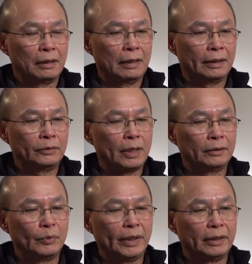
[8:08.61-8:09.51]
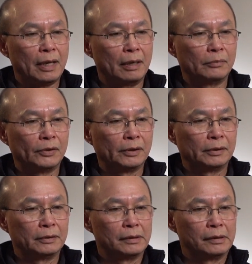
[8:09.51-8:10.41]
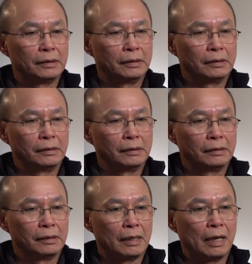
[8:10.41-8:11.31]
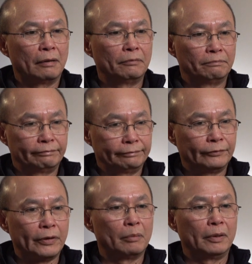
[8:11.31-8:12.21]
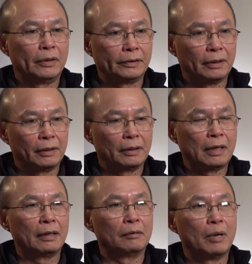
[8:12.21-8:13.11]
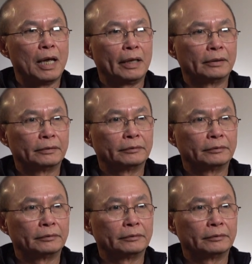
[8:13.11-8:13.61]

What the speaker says: I tried 3 times. I failed because I'm colorblind.